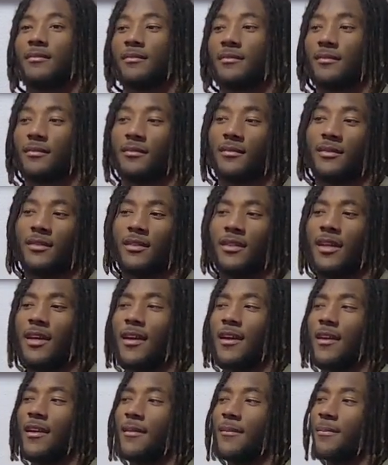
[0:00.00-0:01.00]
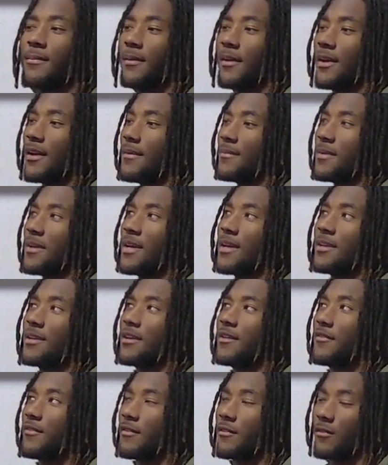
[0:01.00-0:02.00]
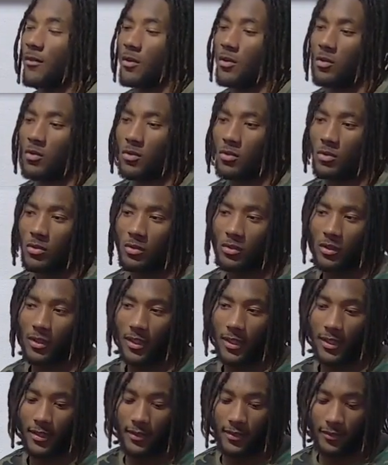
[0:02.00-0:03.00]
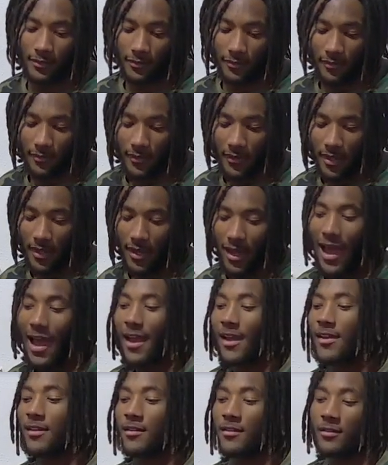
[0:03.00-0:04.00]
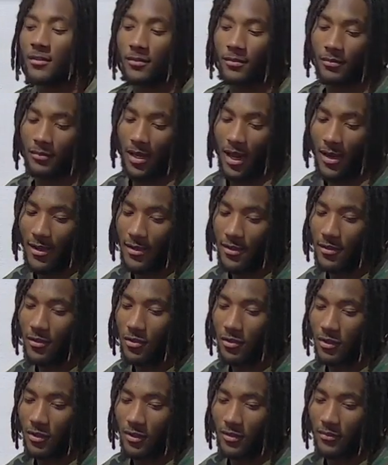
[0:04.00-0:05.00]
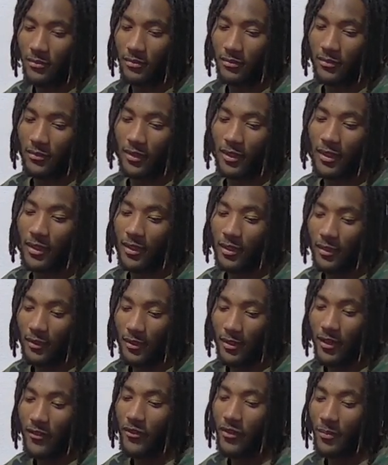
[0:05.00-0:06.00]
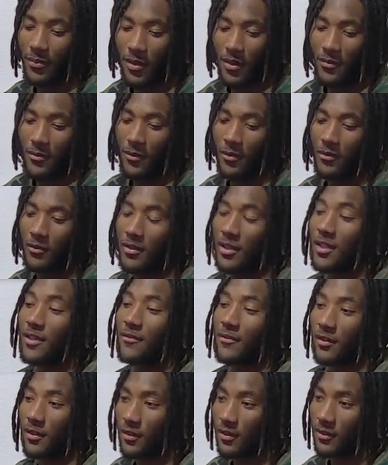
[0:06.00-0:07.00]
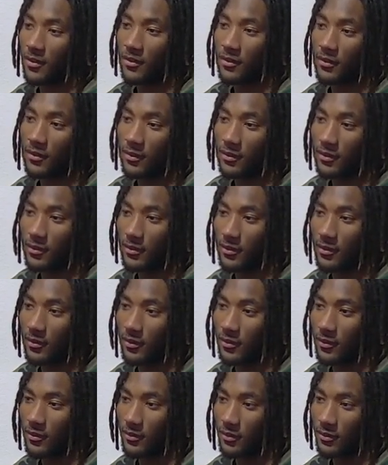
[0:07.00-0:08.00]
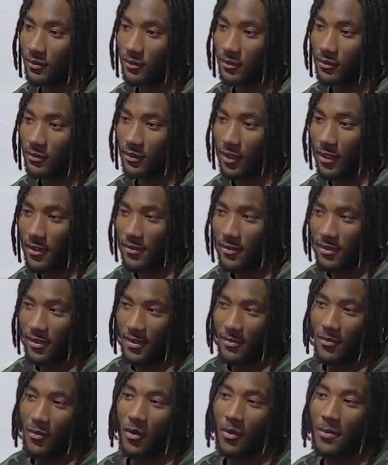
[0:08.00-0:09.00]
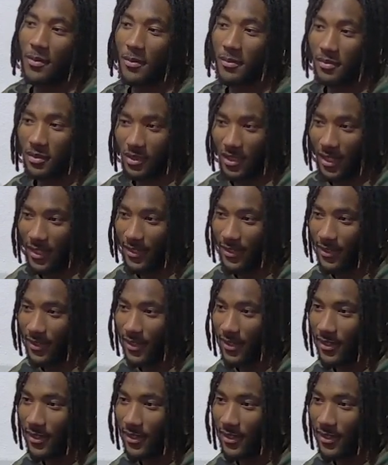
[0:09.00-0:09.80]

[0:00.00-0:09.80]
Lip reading: Yeah, playing me at different roles and how he using different people on defense. Like, you see more people standing out.